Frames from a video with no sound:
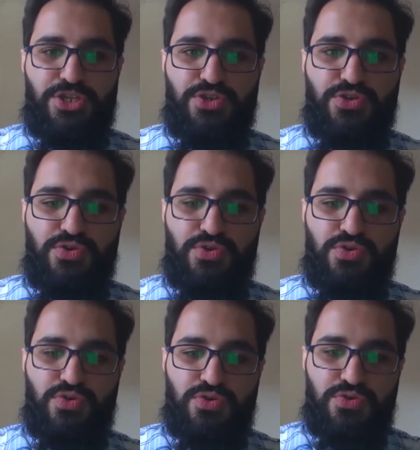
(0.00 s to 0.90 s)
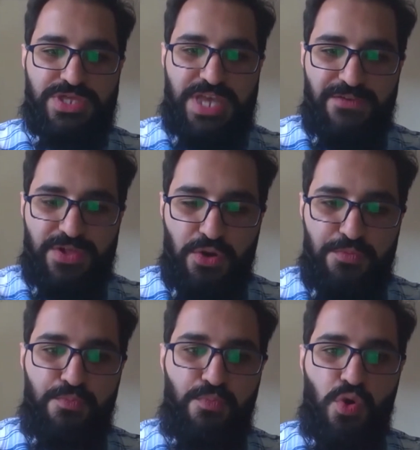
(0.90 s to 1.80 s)
to develop
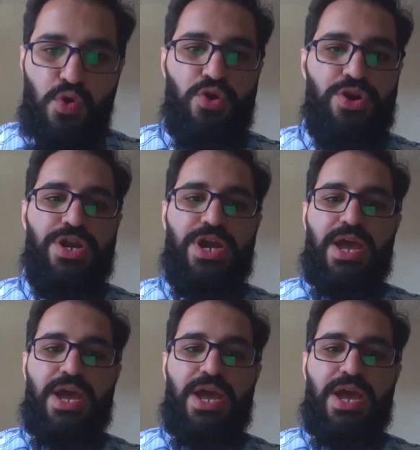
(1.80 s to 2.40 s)
more